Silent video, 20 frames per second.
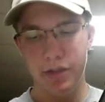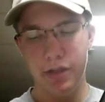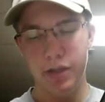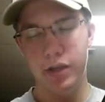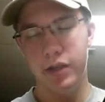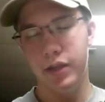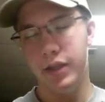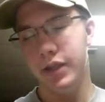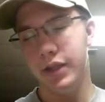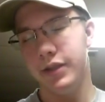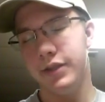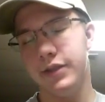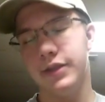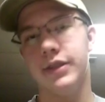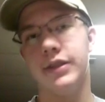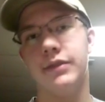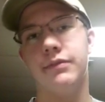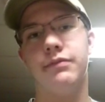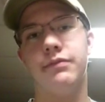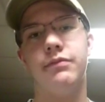That
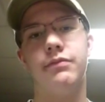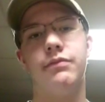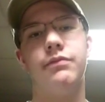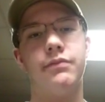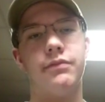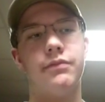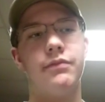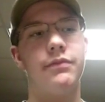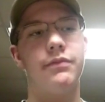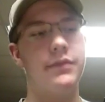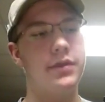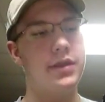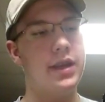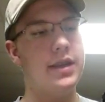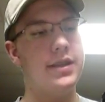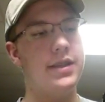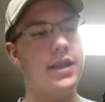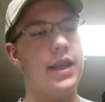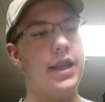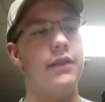
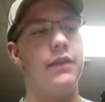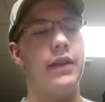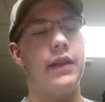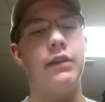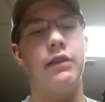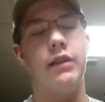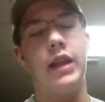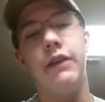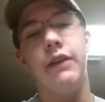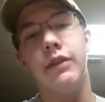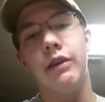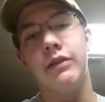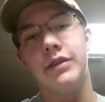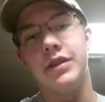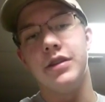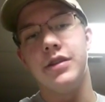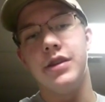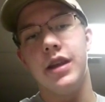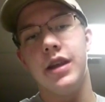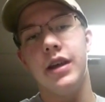CZ, even though it's
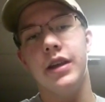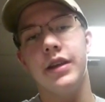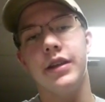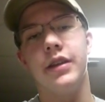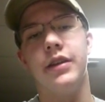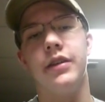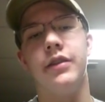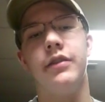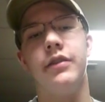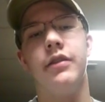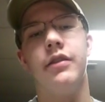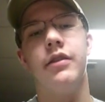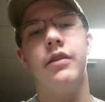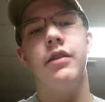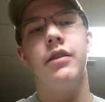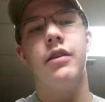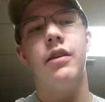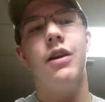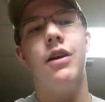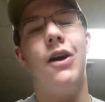a shotgun,
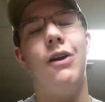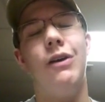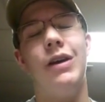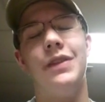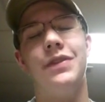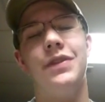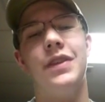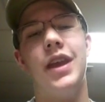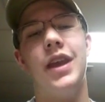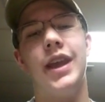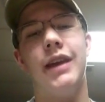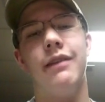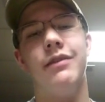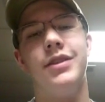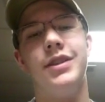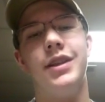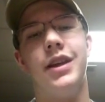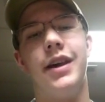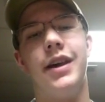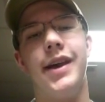only thing I've
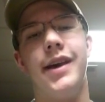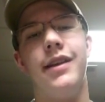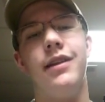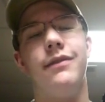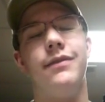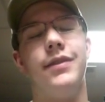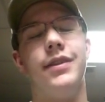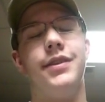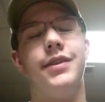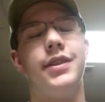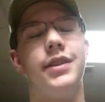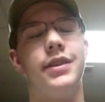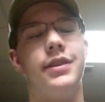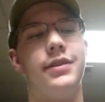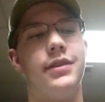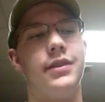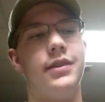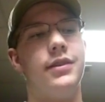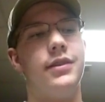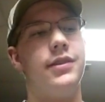shot out of it
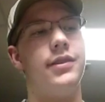is